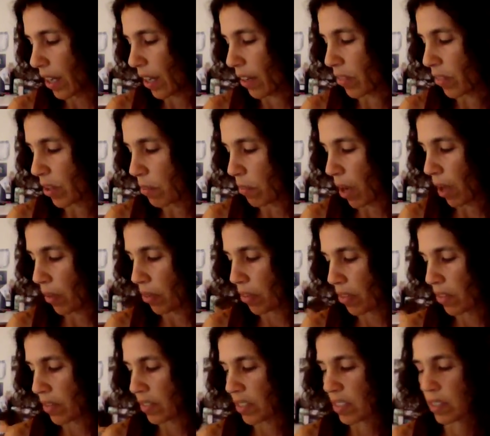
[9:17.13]
every month.
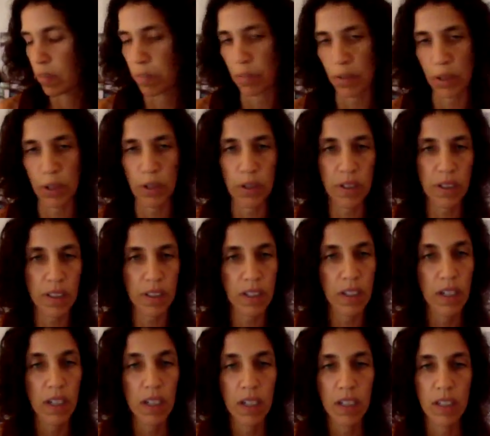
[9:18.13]
Spruce
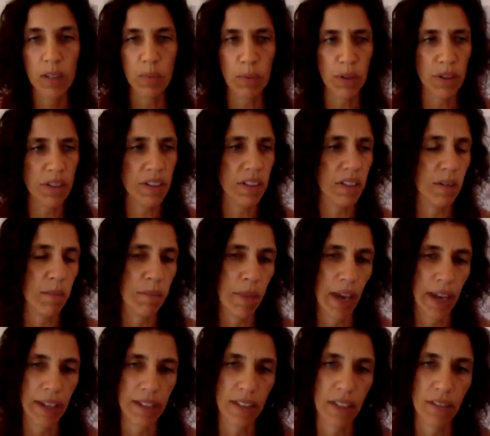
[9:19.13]
is
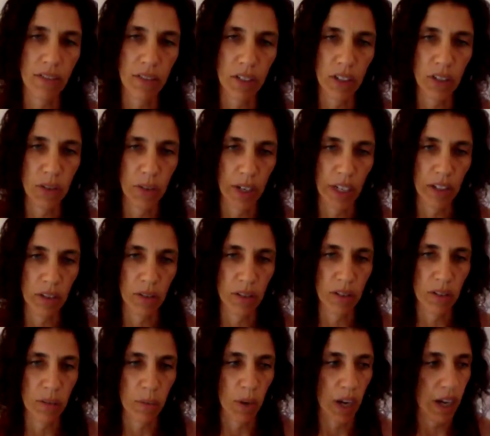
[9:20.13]
amazing for adrenals
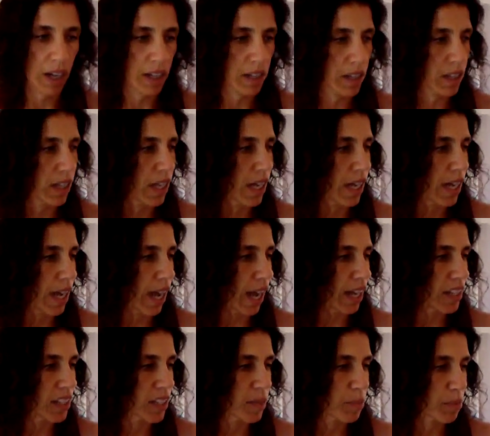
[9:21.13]
as well.
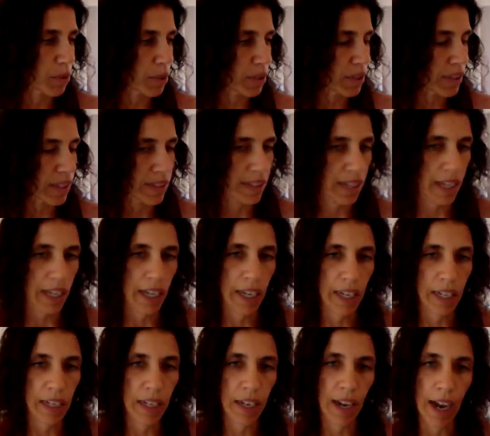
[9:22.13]
And spruce is
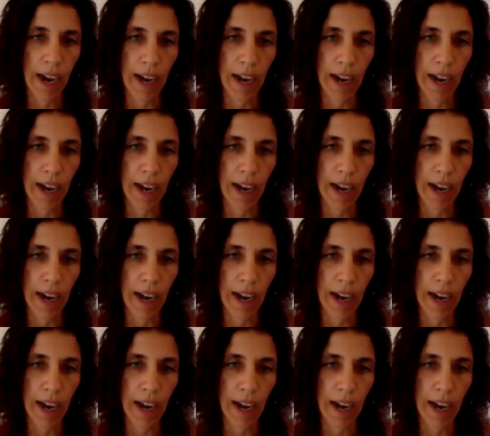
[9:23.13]
in